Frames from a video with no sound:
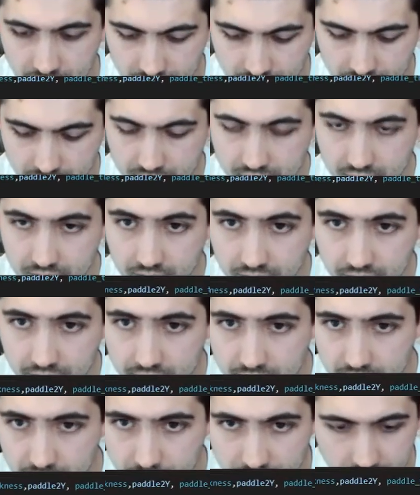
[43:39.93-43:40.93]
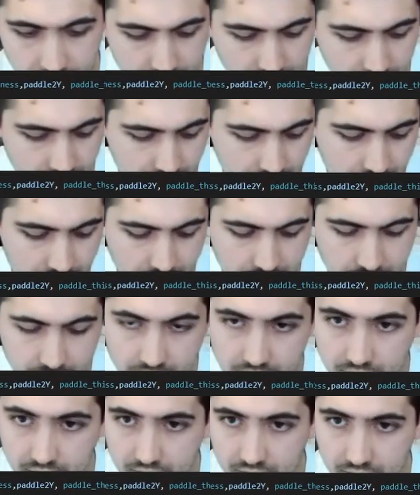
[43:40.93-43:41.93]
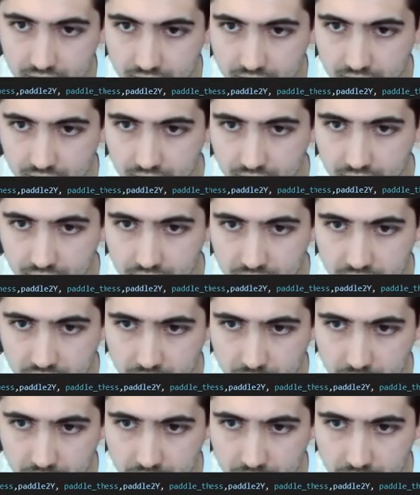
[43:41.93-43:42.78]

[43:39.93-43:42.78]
does it need to be show